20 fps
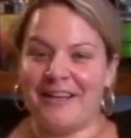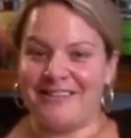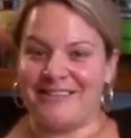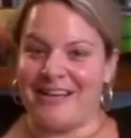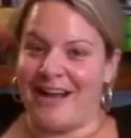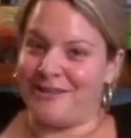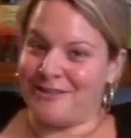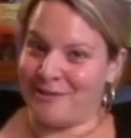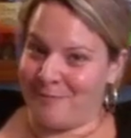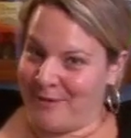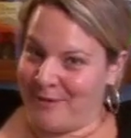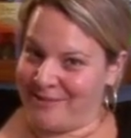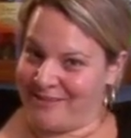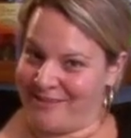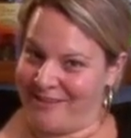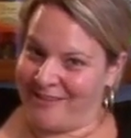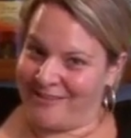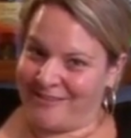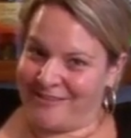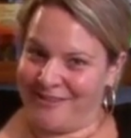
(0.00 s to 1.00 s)
get down to
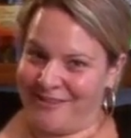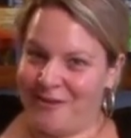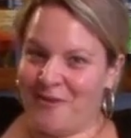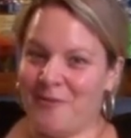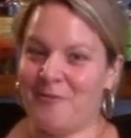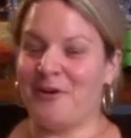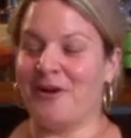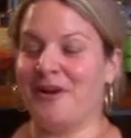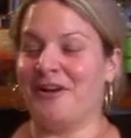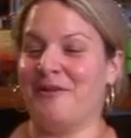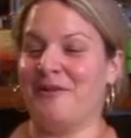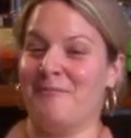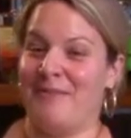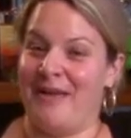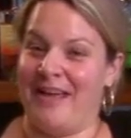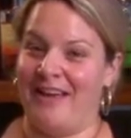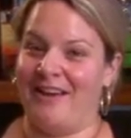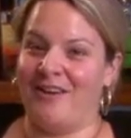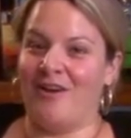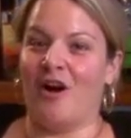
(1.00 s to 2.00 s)
business. We're gonna
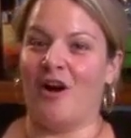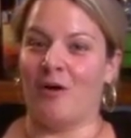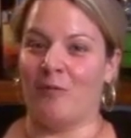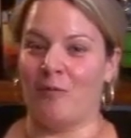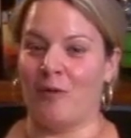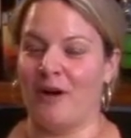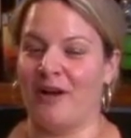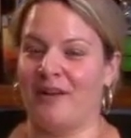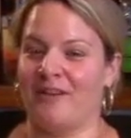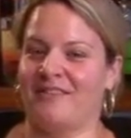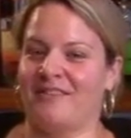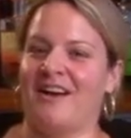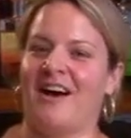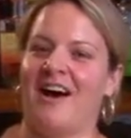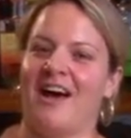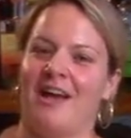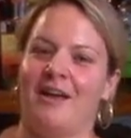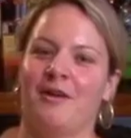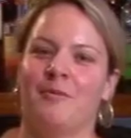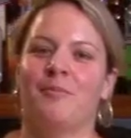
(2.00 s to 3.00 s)
make our Royal
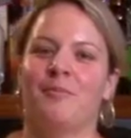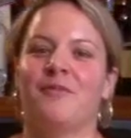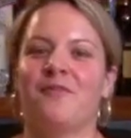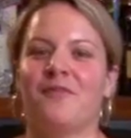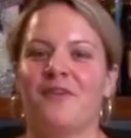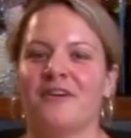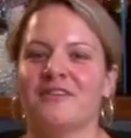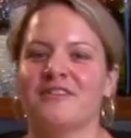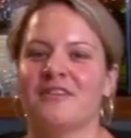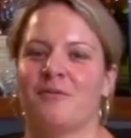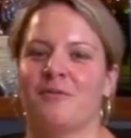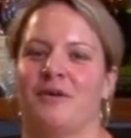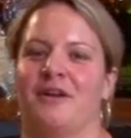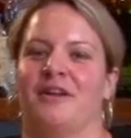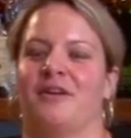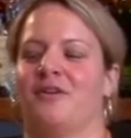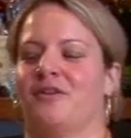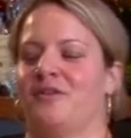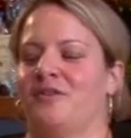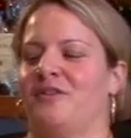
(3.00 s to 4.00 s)
Thai. But first I
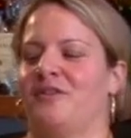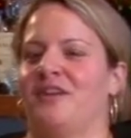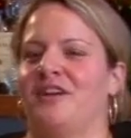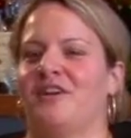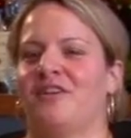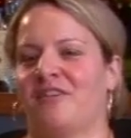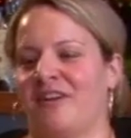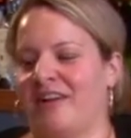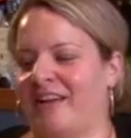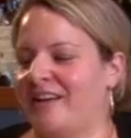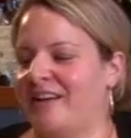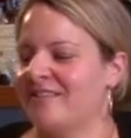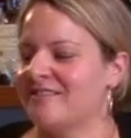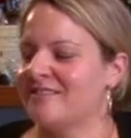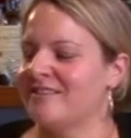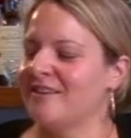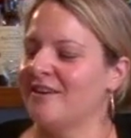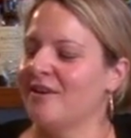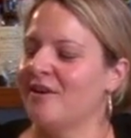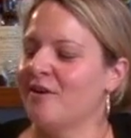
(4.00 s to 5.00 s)
wanna go through the ingredients.
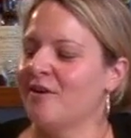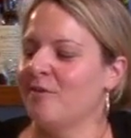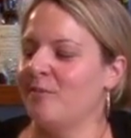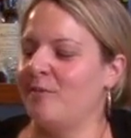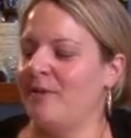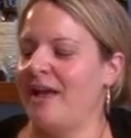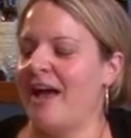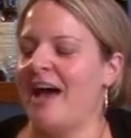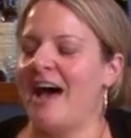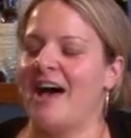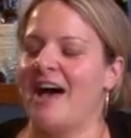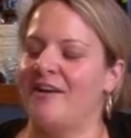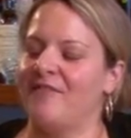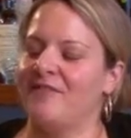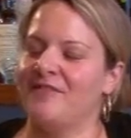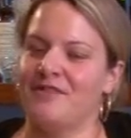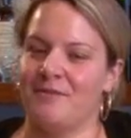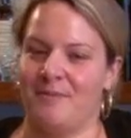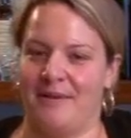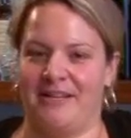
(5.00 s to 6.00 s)
We have
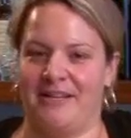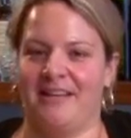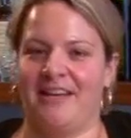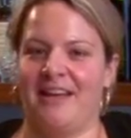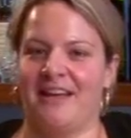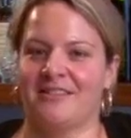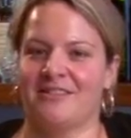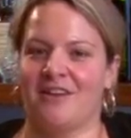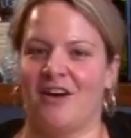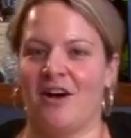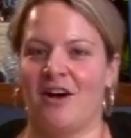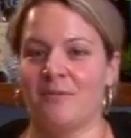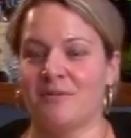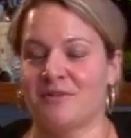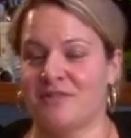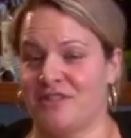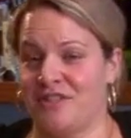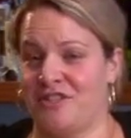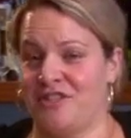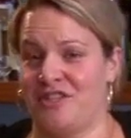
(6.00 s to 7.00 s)
Domaine de Canton,
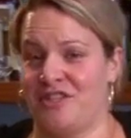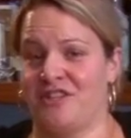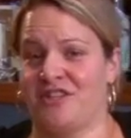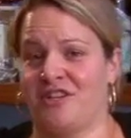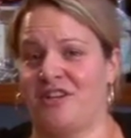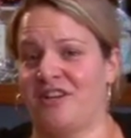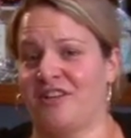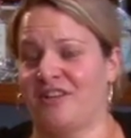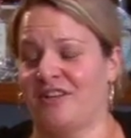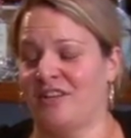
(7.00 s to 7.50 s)
which is a ginger